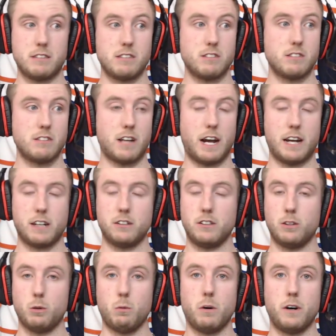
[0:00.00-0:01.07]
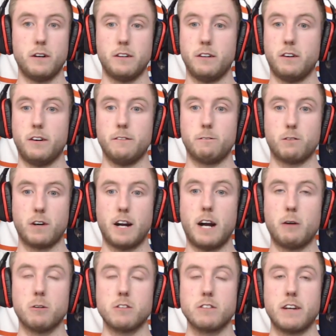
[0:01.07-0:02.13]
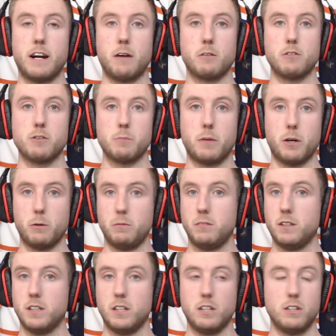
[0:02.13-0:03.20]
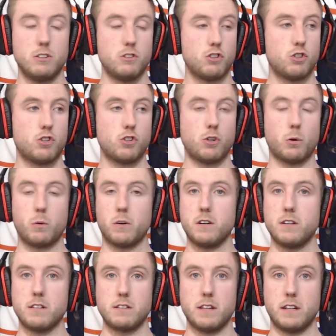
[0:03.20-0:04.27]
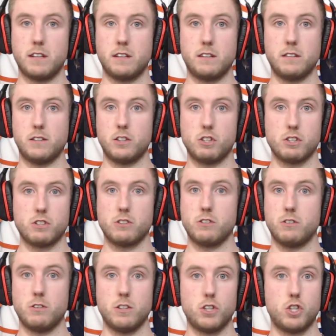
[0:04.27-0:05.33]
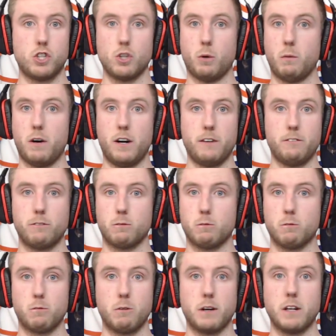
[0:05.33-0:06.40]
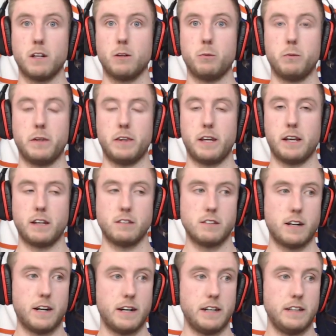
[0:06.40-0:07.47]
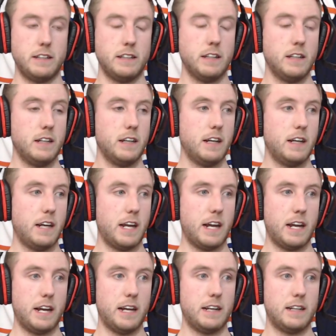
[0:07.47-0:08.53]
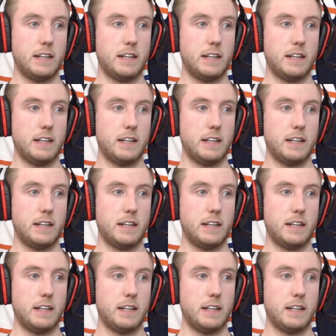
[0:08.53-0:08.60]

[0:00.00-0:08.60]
I could go on and on for hours and hours about stories that just show off riddled with anxiety. And